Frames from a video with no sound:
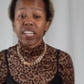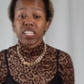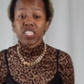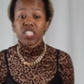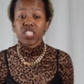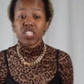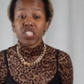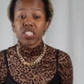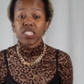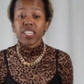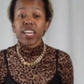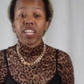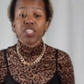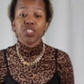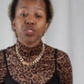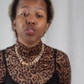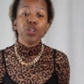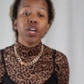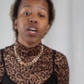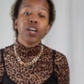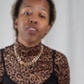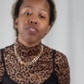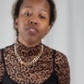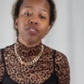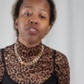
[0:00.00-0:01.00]
ideas. I do
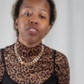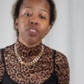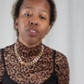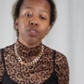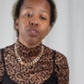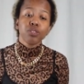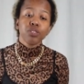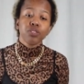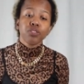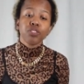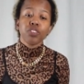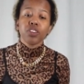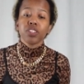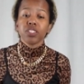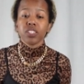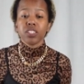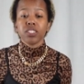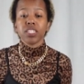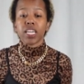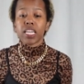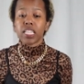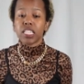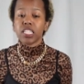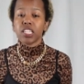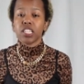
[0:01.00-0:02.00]
have loads of
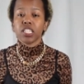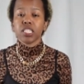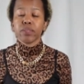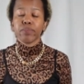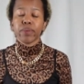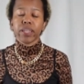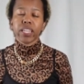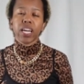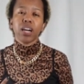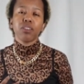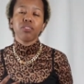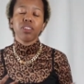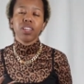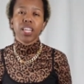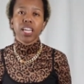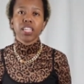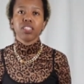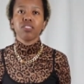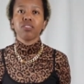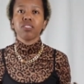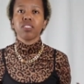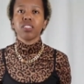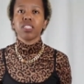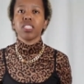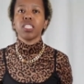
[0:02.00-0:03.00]
content ideas, but I would like
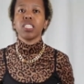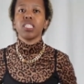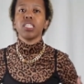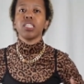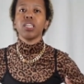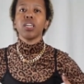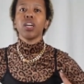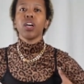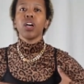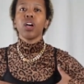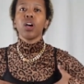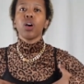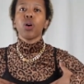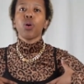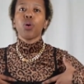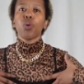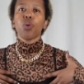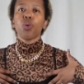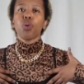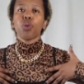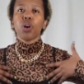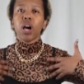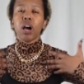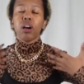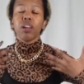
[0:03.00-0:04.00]
to see,
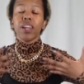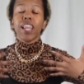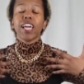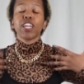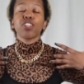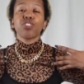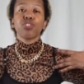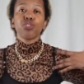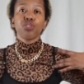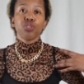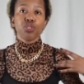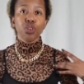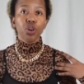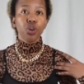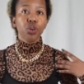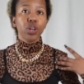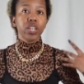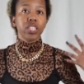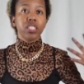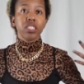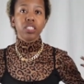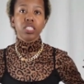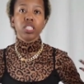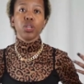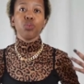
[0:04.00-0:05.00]
I would like to know
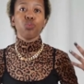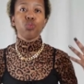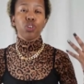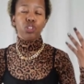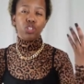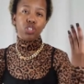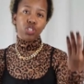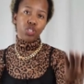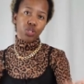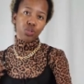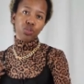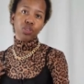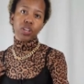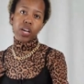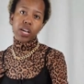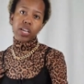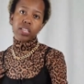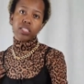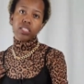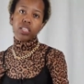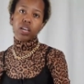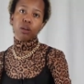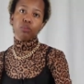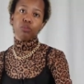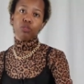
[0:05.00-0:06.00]
and see what you
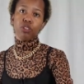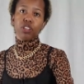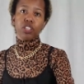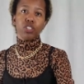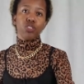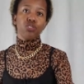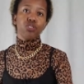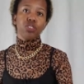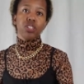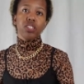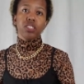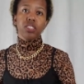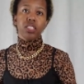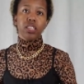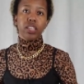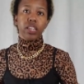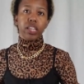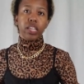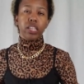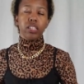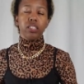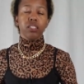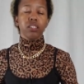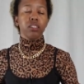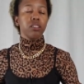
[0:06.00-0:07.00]
guys are more interested
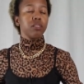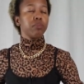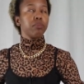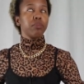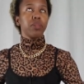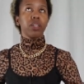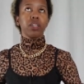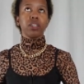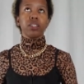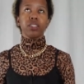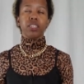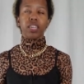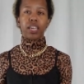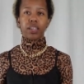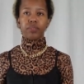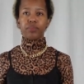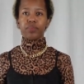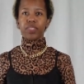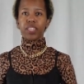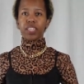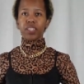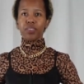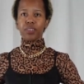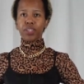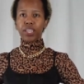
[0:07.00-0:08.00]
in. But yeah,
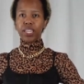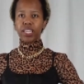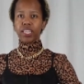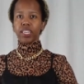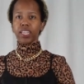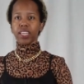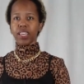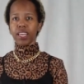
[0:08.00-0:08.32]
anyway,